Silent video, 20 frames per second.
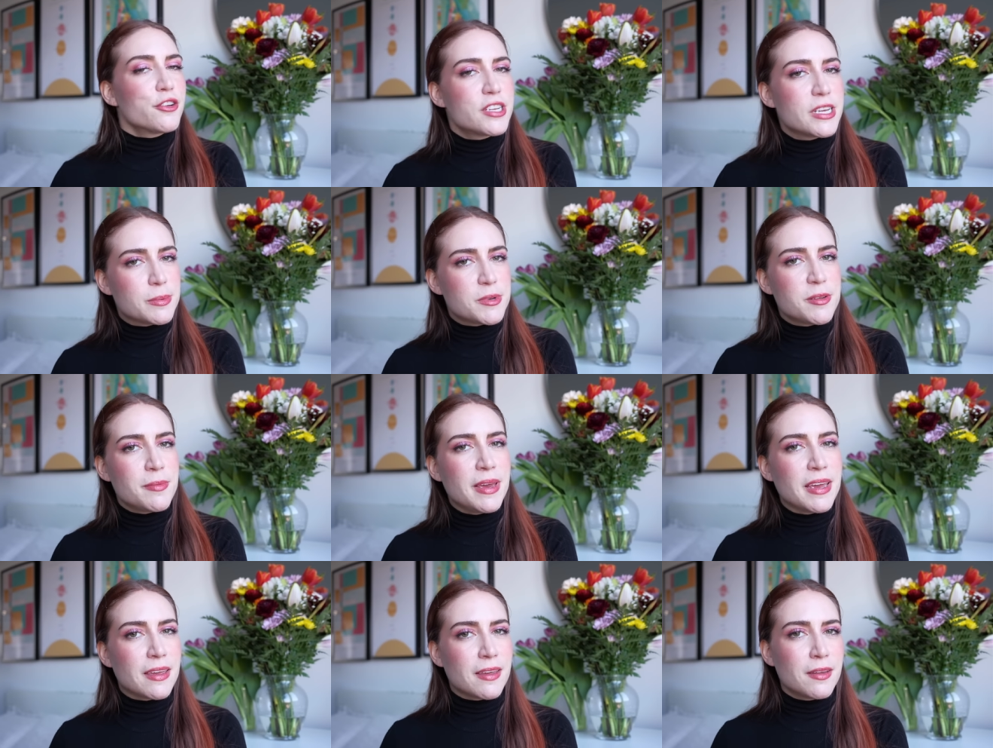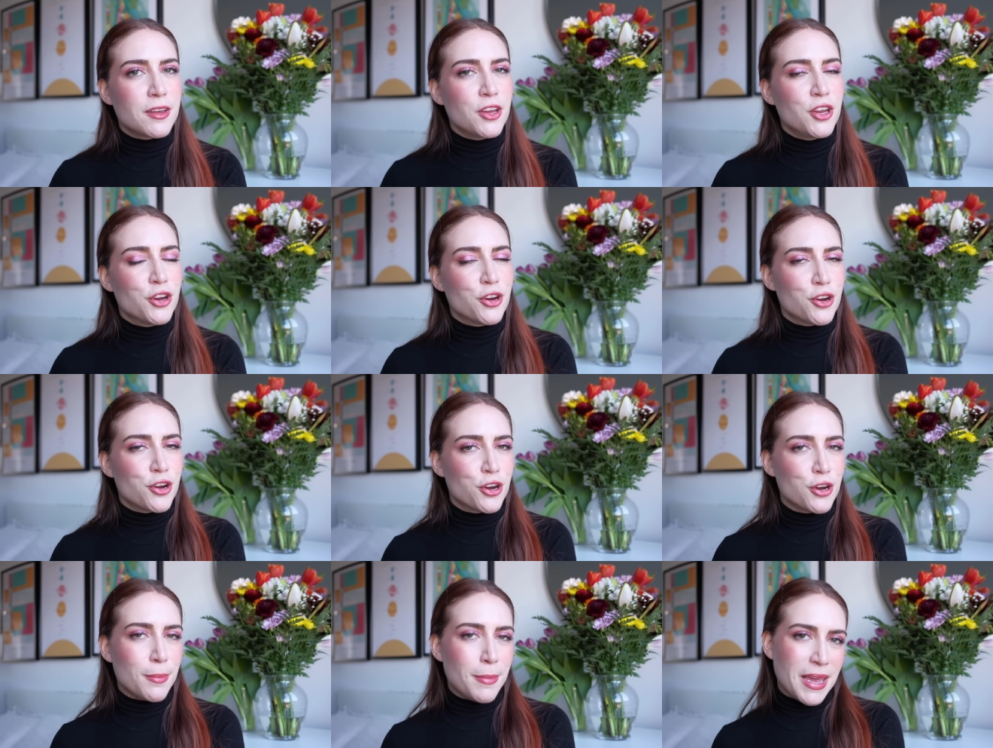tip to make
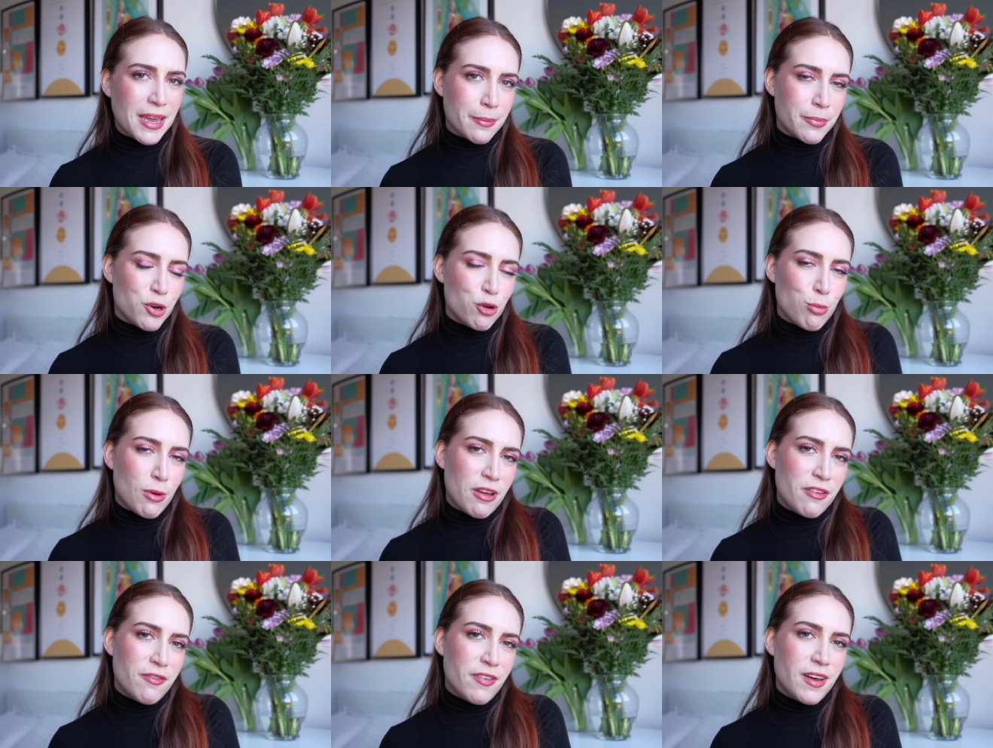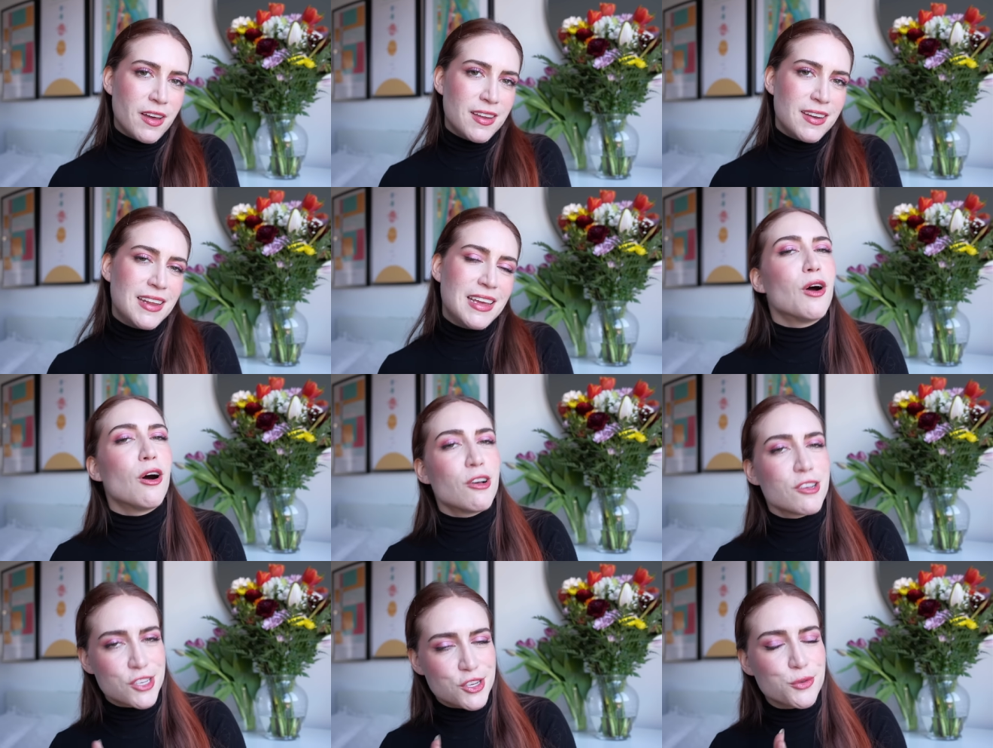your makeup no buy fun
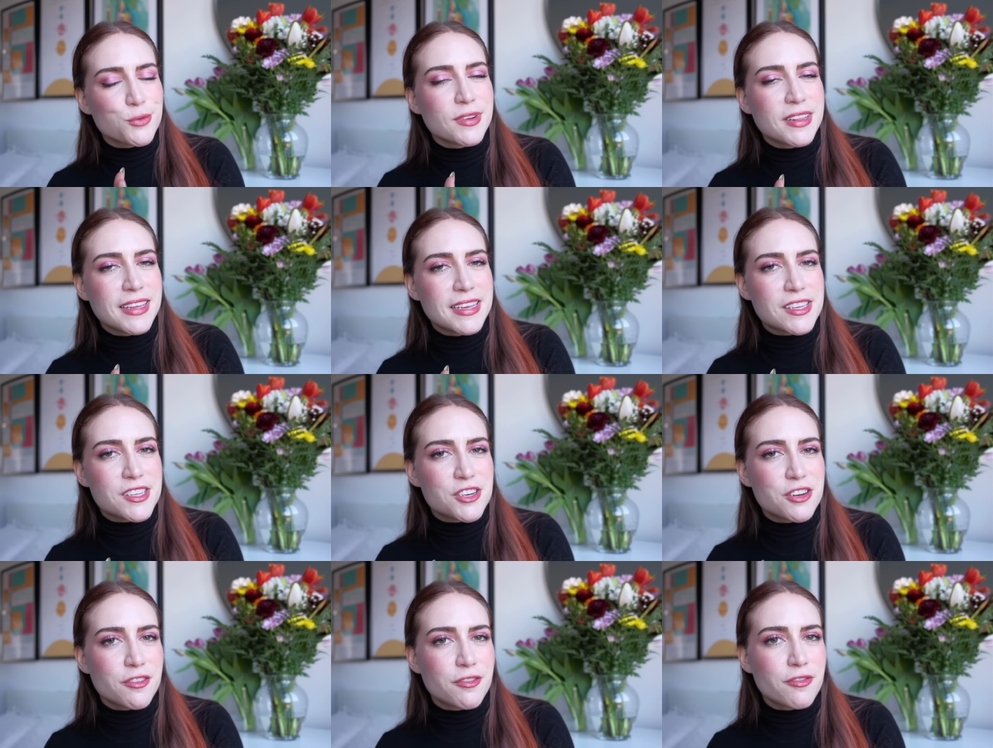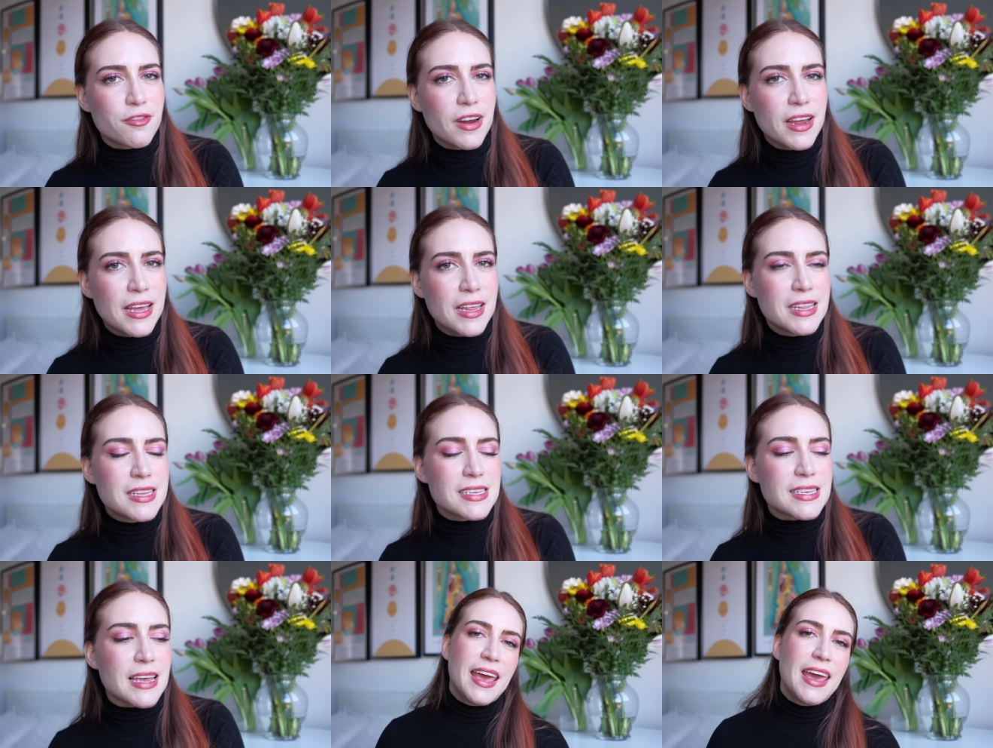also relates to
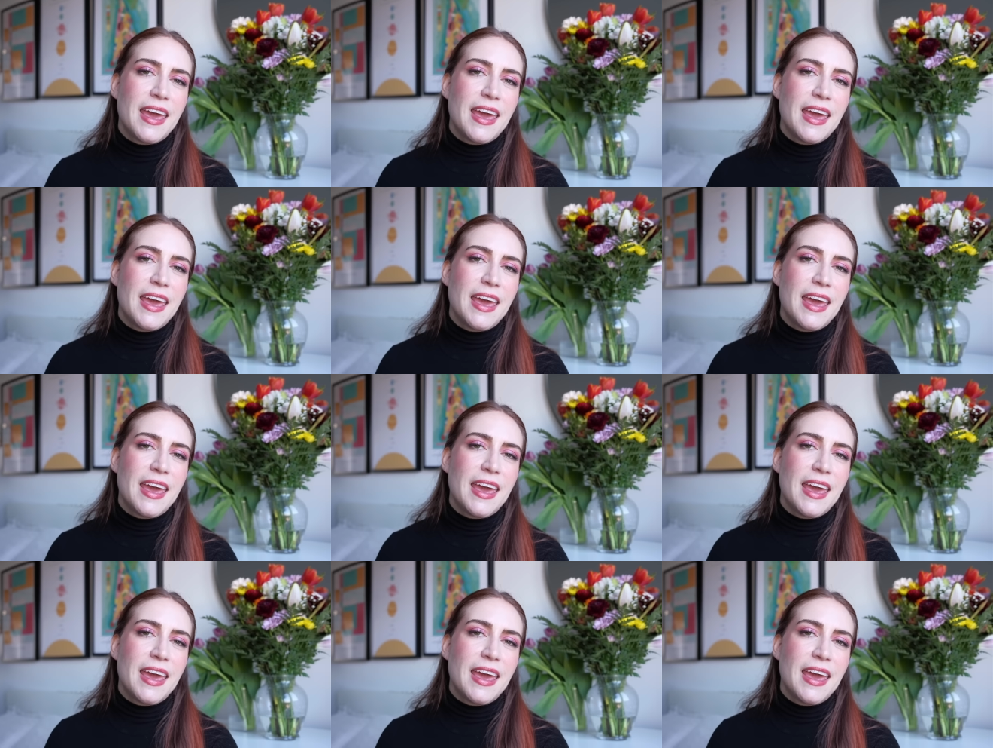friends,